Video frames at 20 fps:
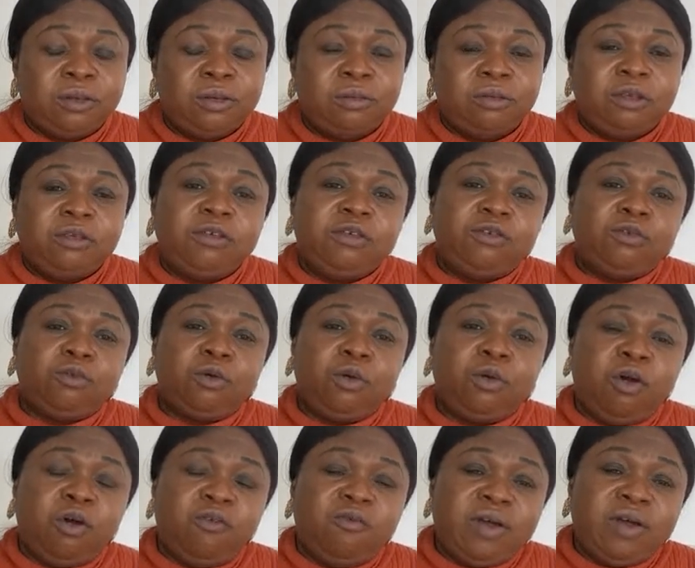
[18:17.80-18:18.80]
This is to
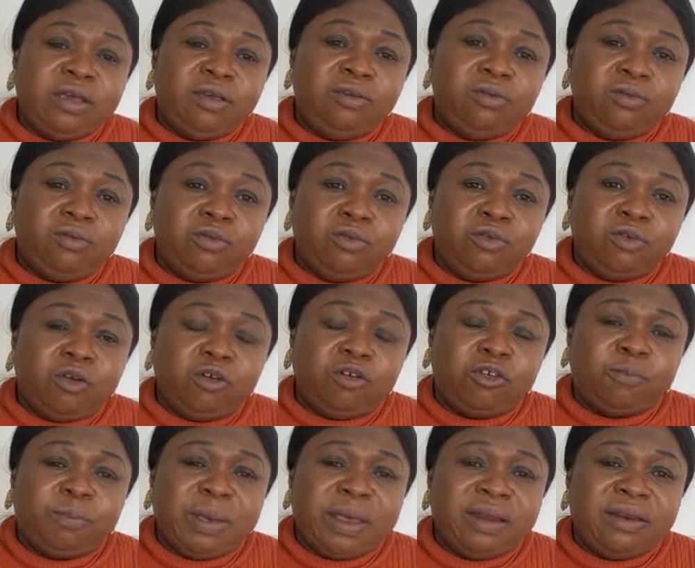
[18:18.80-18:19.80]
cover your
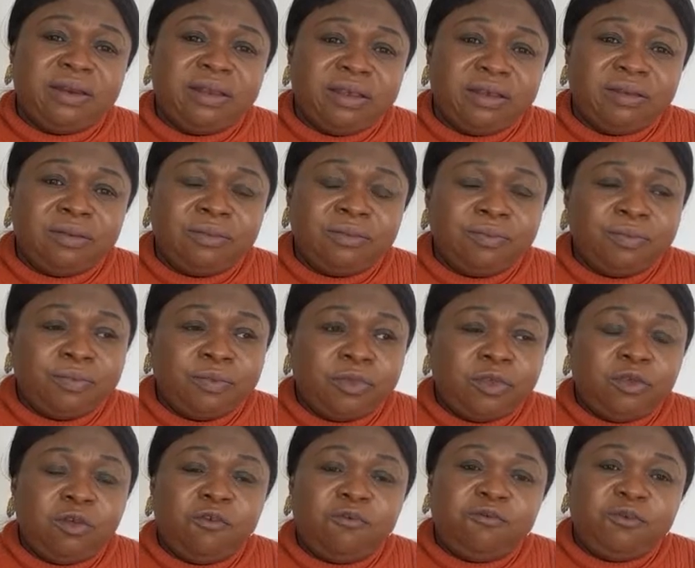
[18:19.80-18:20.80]
spending,
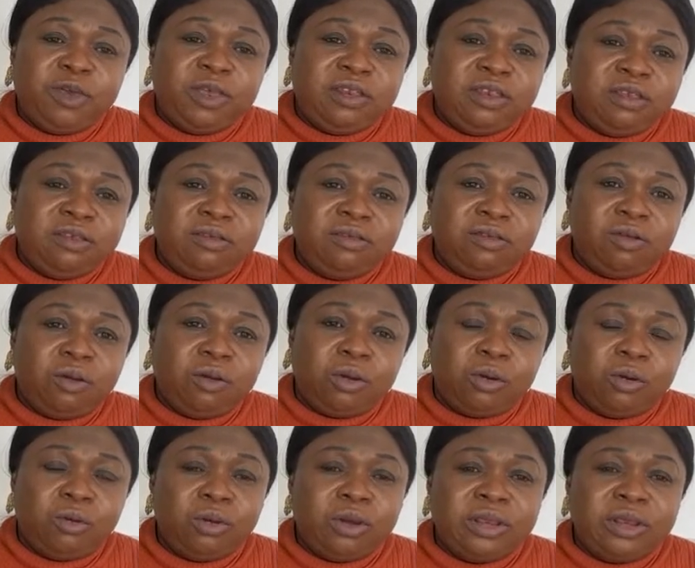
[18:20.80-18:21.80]
your feeding, your
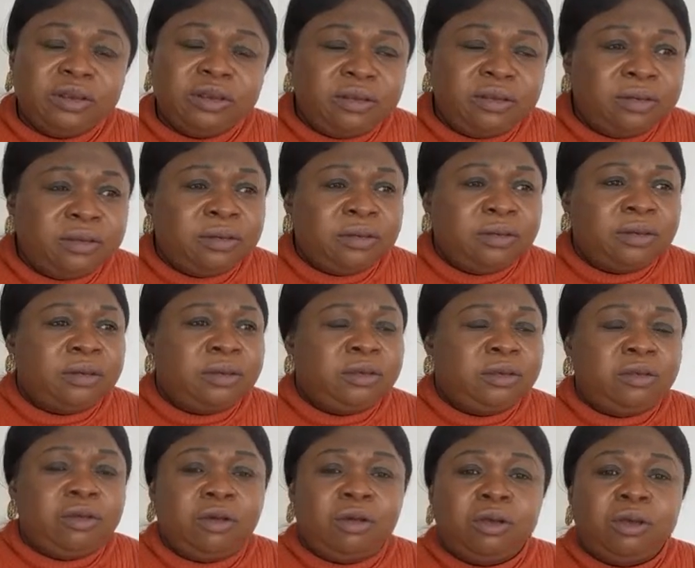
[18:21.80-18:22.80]
clothing,
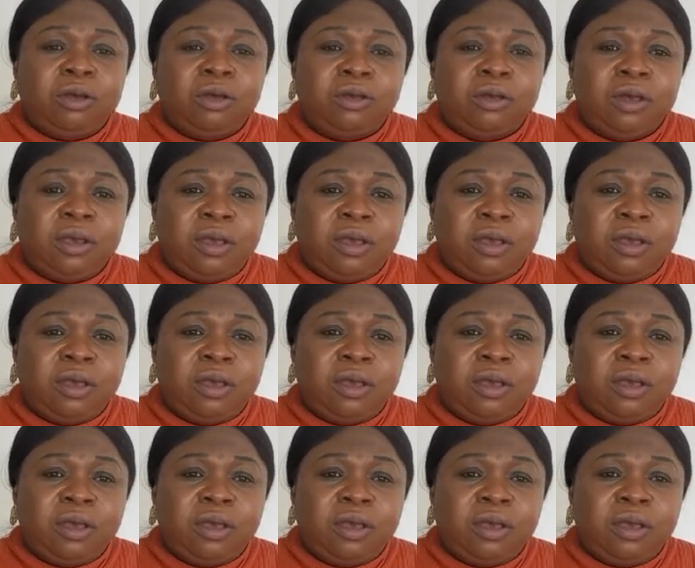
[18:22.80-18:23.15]
your